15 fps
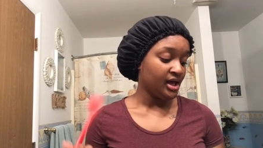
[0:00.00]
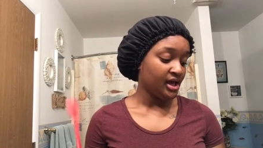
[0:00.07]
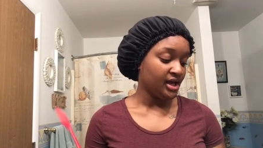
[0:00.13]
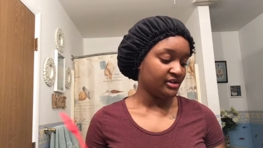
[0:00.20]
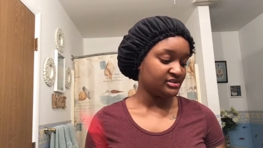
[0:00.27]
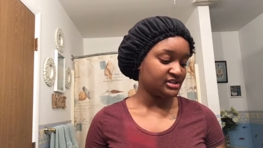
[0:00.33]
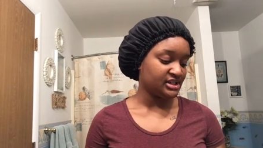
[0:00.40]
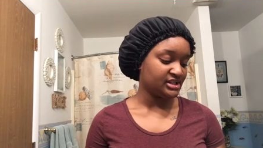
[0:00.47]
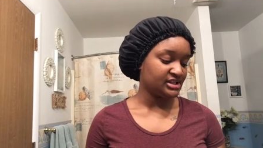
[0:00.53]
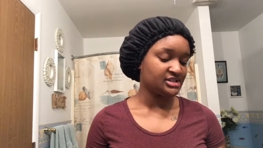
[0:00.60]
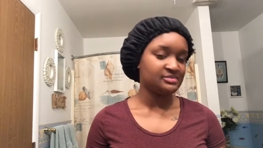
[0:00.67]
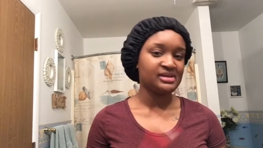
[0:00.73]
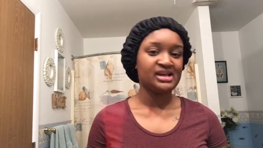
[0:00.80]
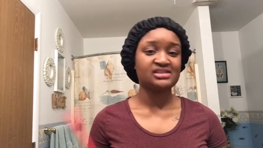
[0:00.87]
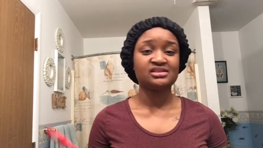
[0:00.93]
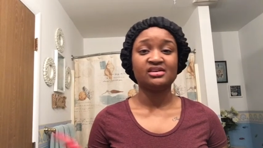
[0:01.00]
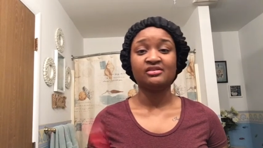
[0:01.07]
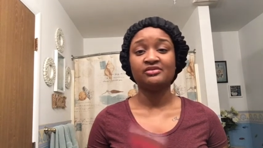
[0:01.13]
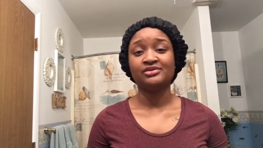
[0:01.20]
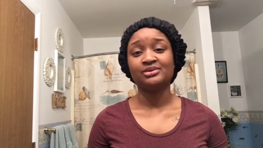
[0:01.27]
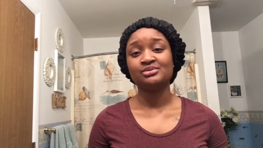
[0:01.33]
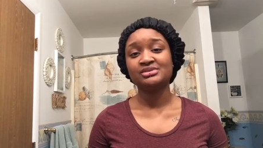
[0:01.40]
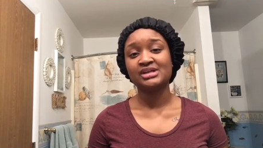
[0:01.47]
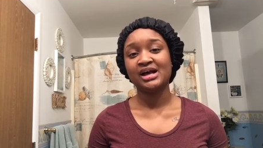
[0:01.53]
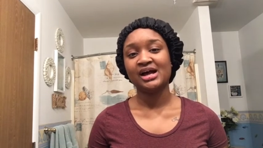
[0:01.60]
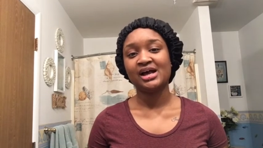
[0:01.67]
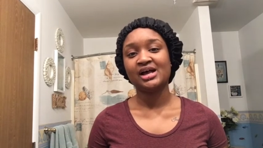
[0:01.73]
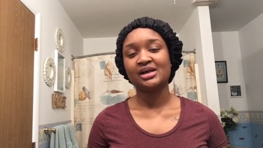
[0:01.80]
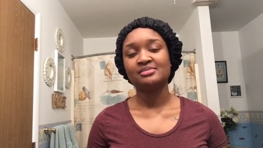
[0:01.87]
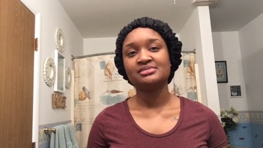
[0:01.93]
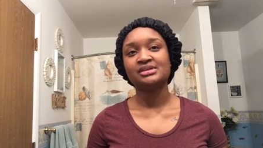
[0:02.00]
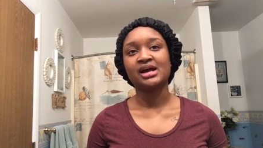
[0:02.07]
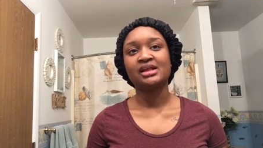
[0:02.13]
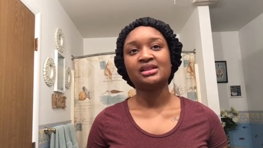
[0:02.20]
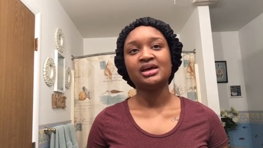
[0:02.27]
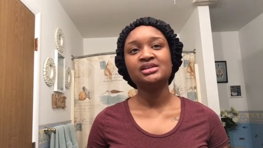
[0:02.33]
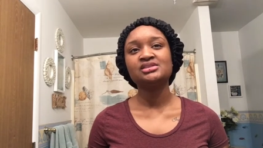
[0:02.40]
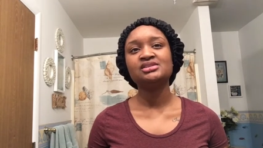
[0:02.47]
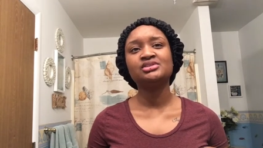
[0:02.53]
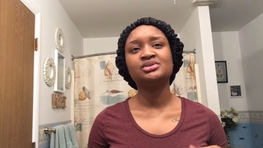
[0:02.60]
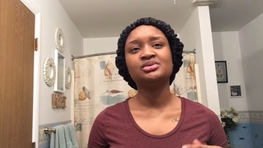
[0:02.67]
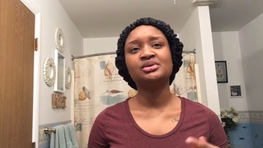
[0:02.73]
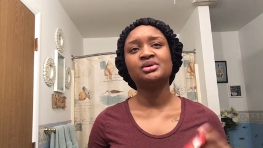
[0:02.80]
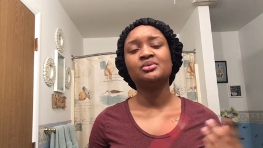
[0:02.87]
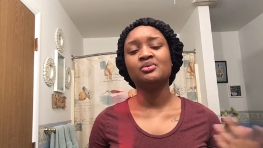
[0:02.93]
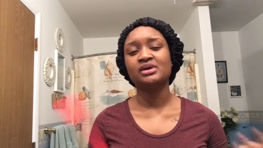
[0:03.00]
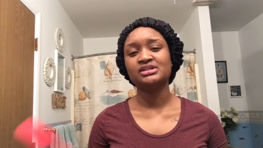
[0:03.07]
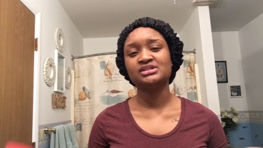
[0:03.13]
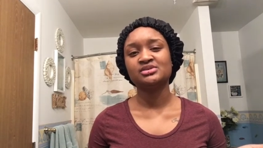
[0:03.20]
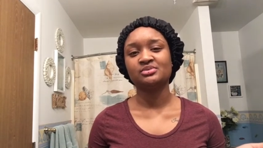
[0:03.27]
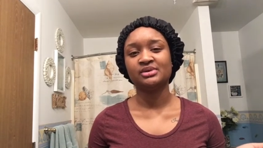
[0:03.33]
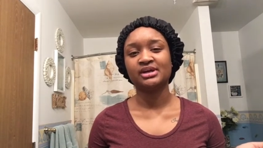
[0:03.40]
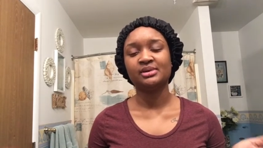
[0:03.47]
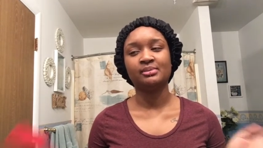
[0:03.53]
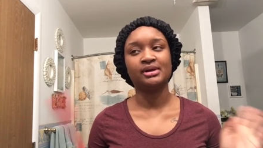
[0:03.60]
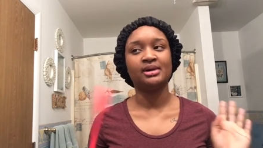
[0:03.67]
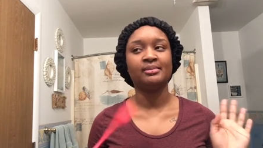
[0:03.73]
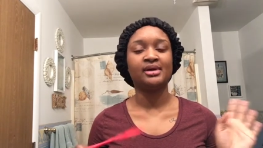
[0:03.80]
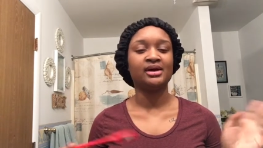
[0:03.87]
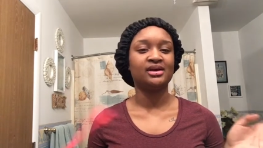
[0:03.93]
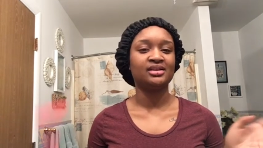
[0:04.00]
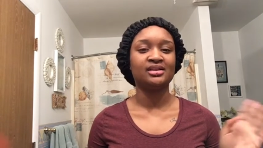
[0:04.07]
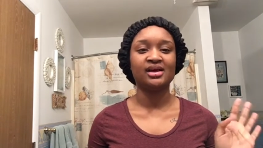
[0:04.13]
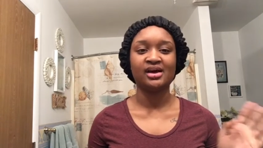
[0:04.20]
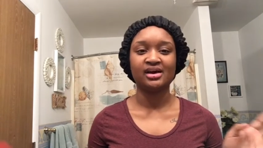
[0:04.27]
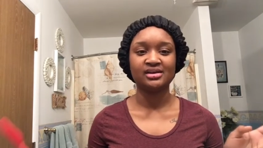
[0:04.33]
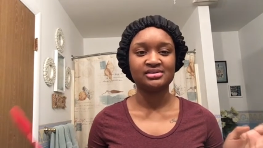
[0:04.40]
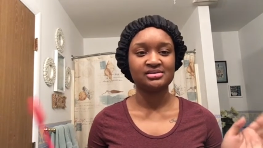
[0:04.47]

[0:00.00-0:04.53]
have done this mask a few times. I like to do it once a week, but I'm not gonna lie,